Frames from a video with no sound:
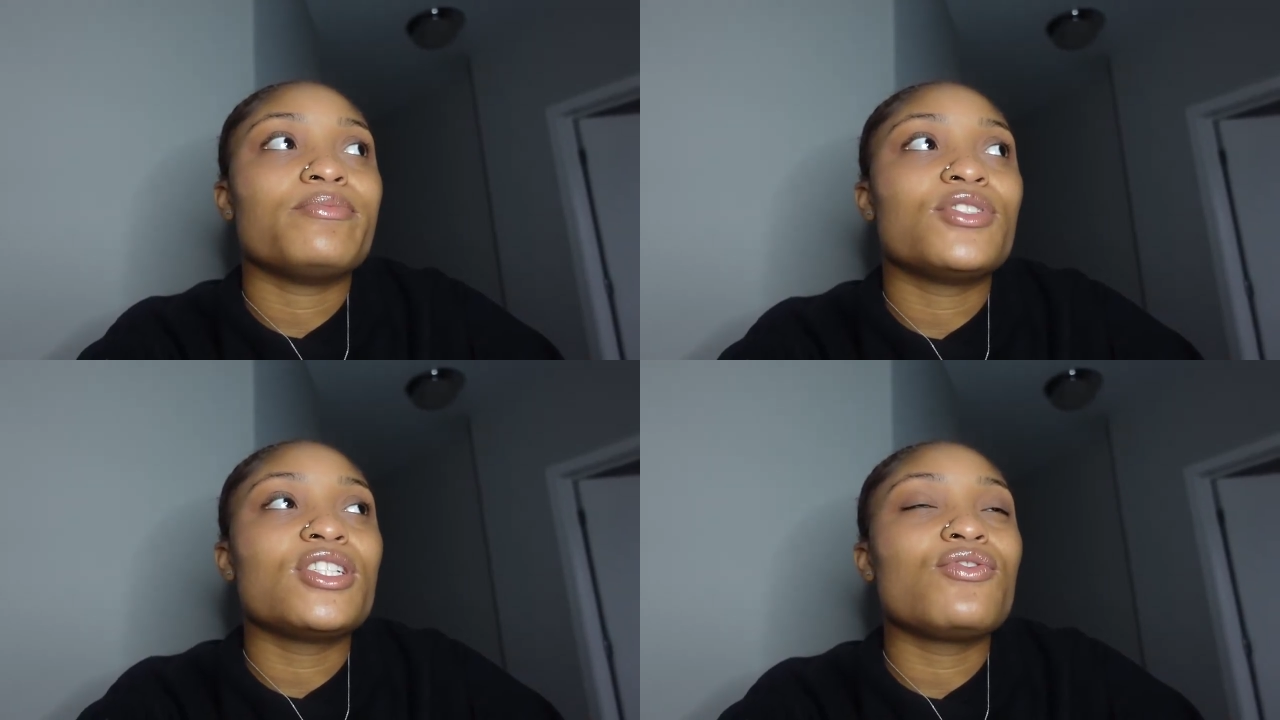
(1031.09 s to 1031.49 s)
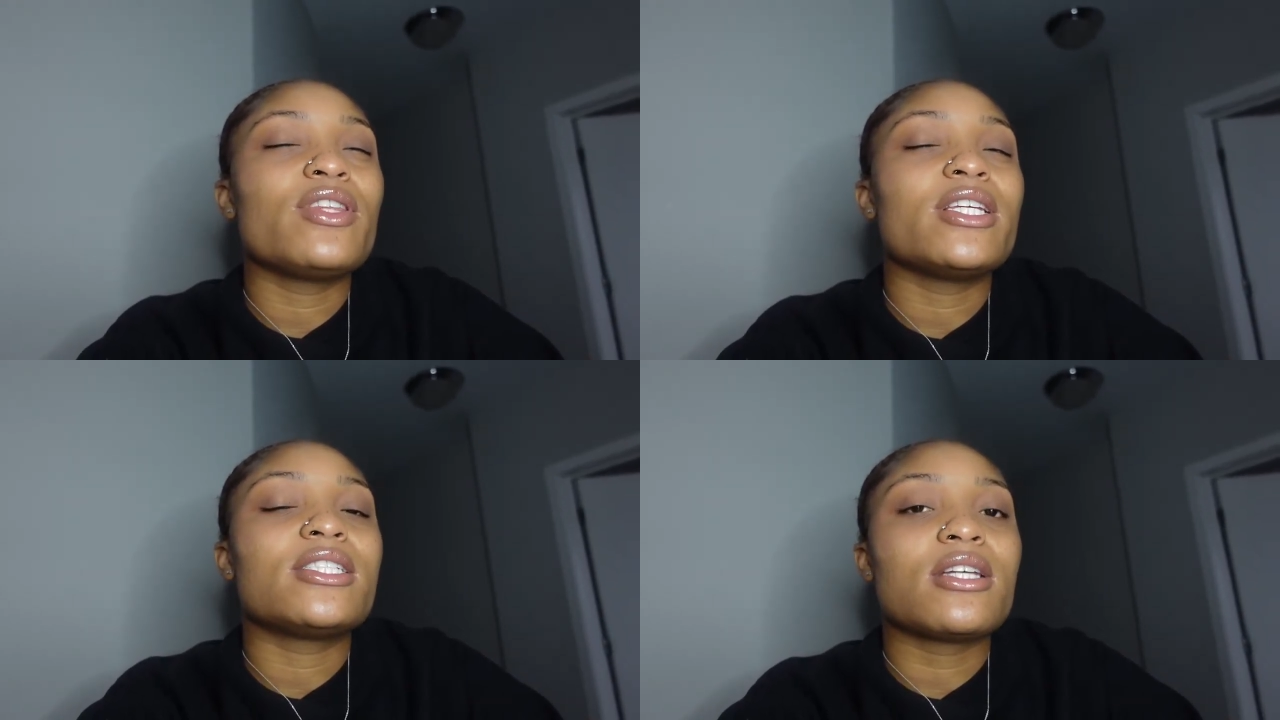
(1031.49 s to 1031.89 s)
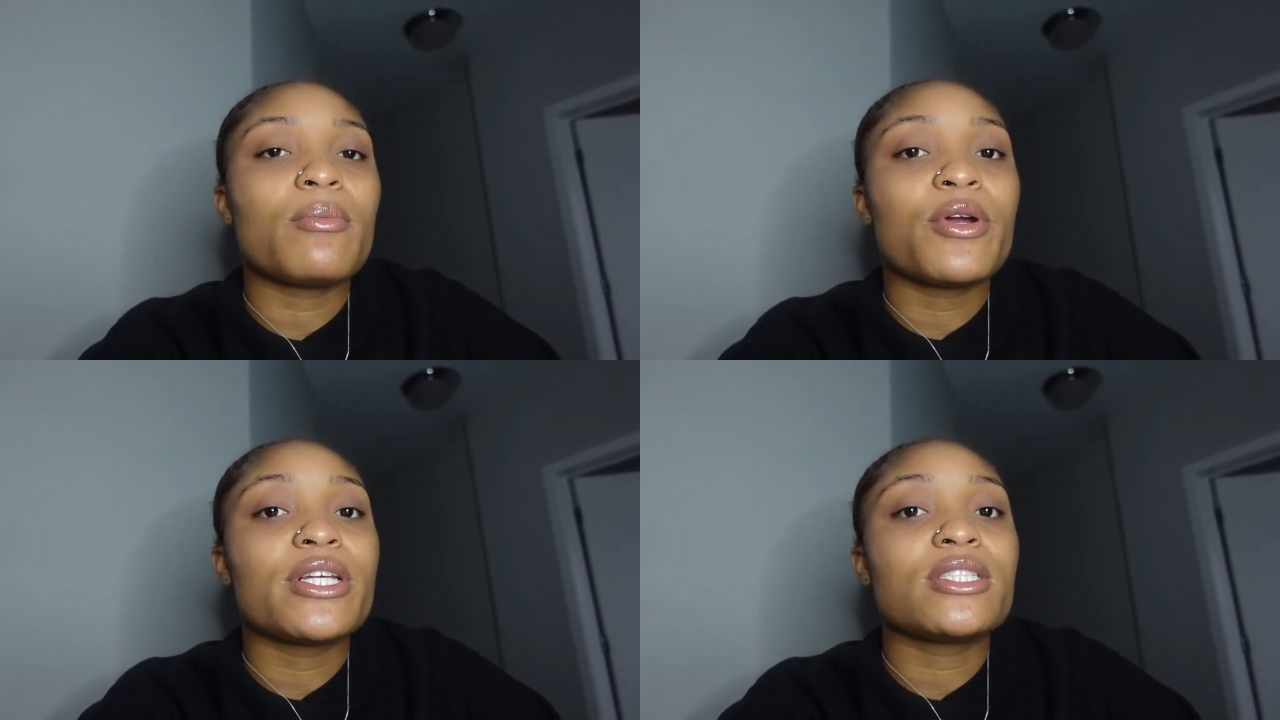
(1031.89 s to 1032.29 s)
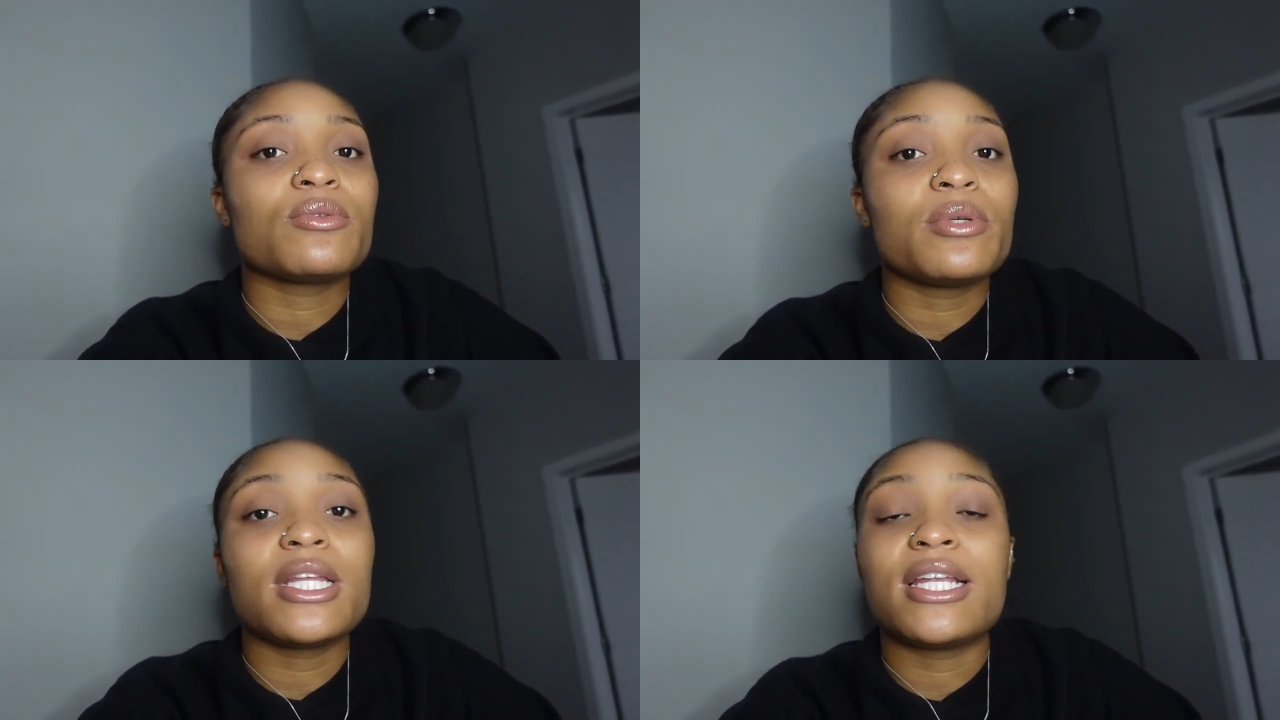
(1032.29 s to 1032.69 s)
just for this summer is
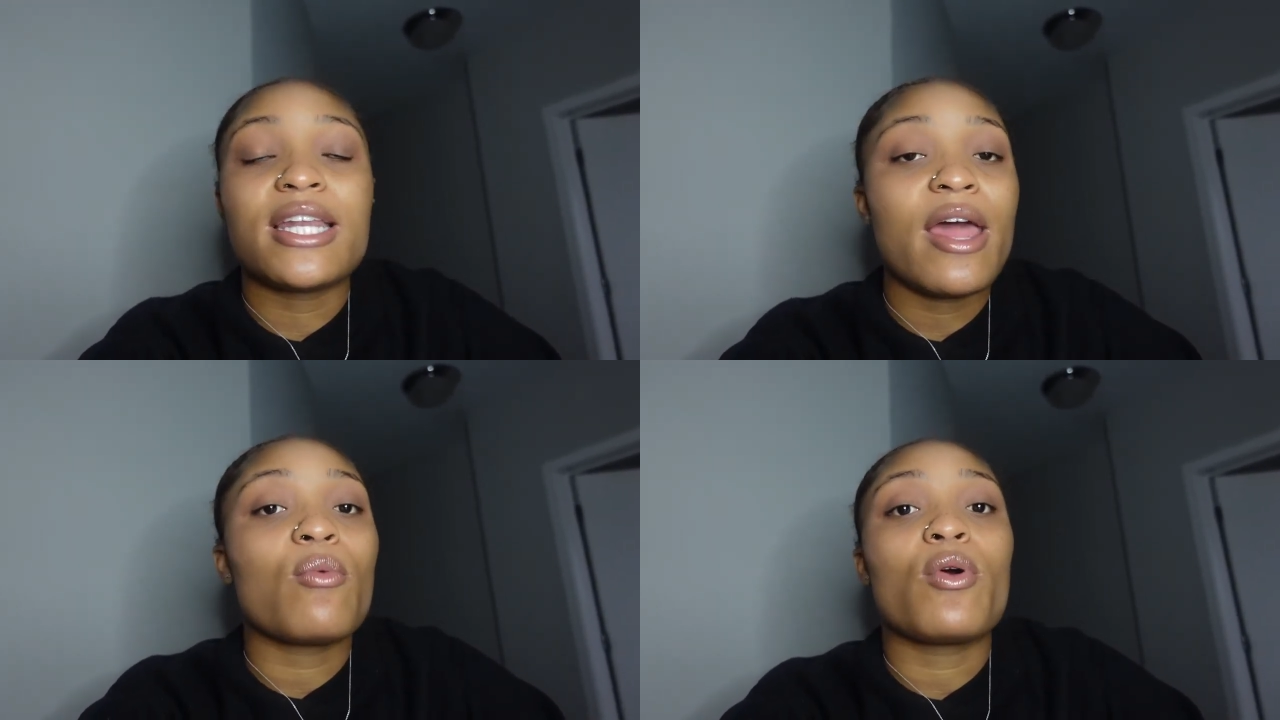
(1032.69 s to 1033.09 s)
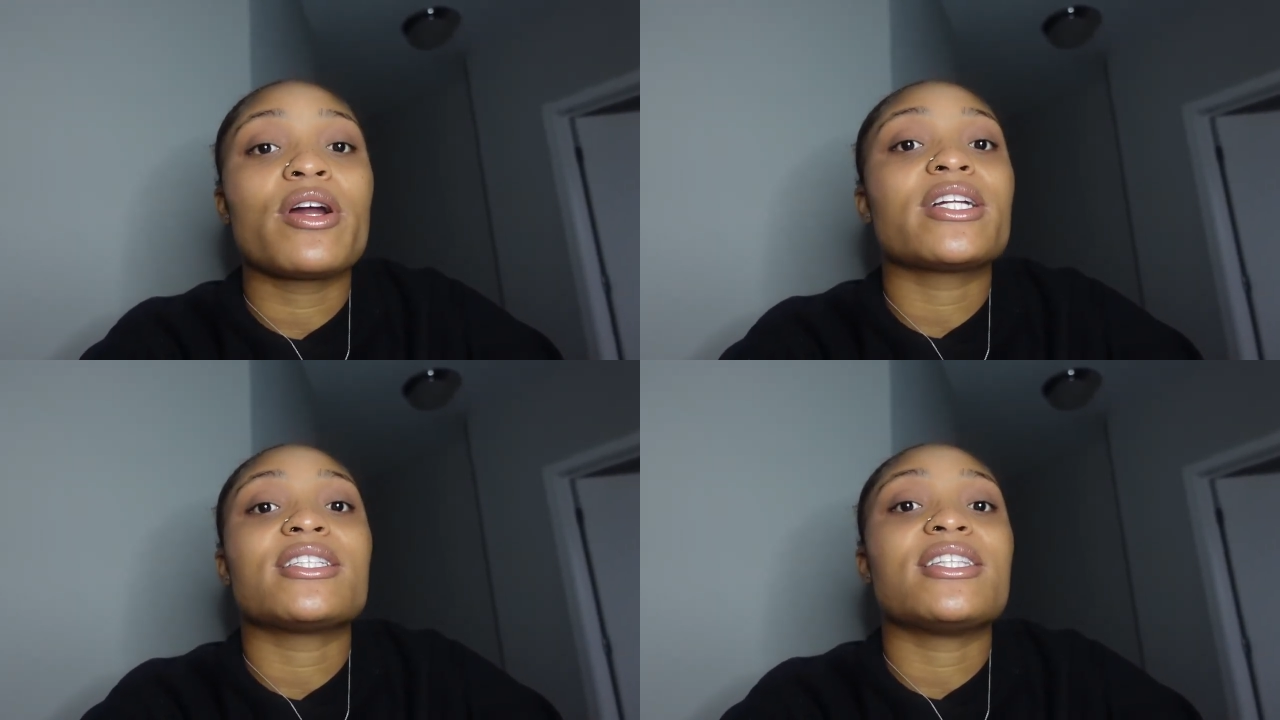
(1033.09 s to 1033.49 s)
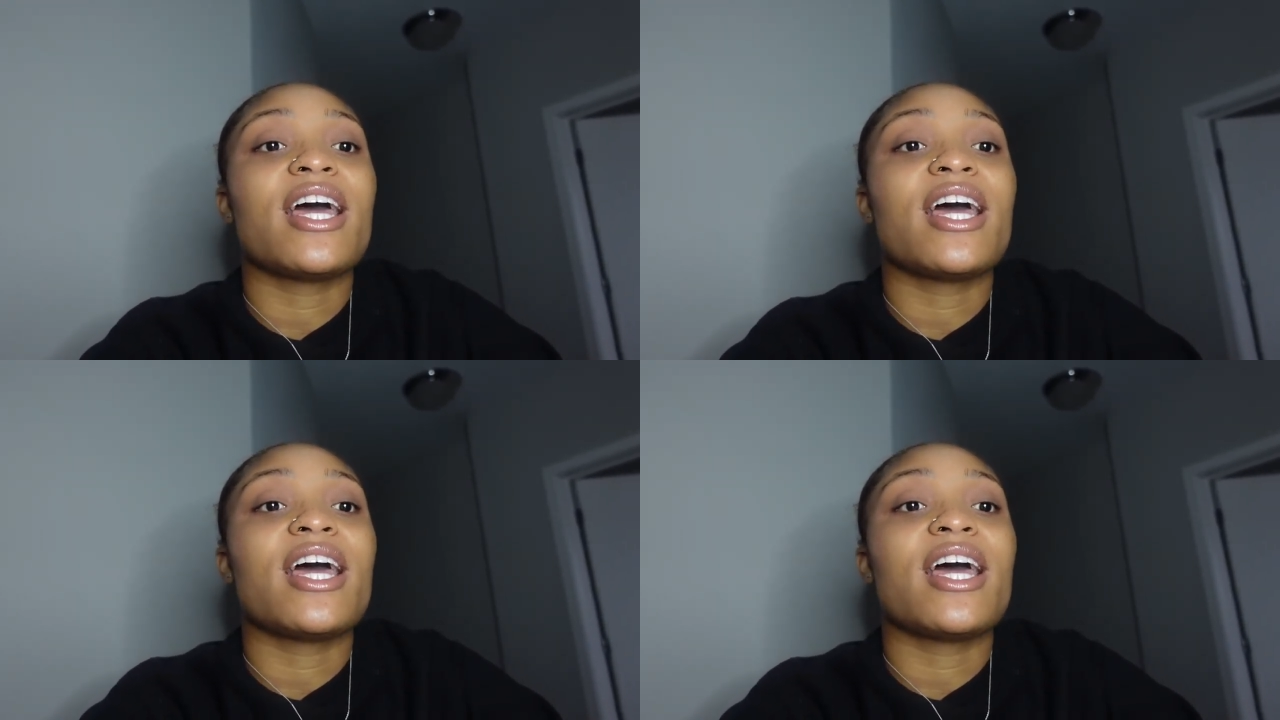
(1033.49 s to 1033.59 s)
to really network